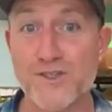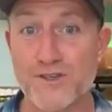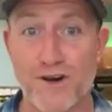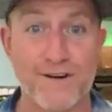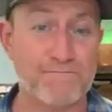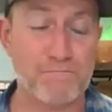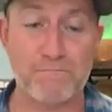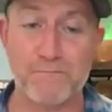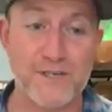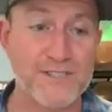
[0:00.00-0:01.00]
Start
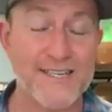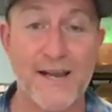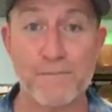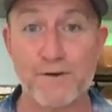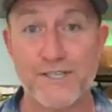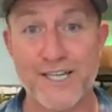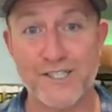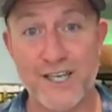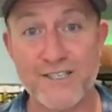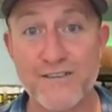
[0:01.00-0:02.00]
building up your
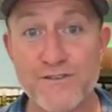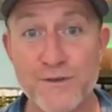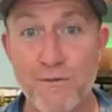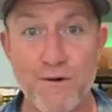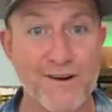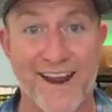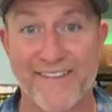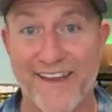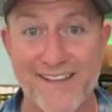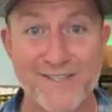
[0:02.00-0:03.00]
digestive support
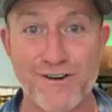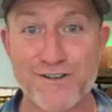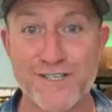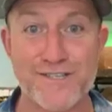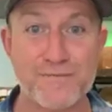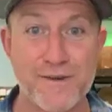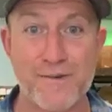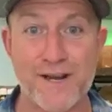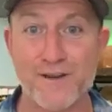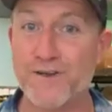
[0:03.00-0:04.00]
and that starts to
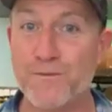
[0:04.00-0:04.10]
be better.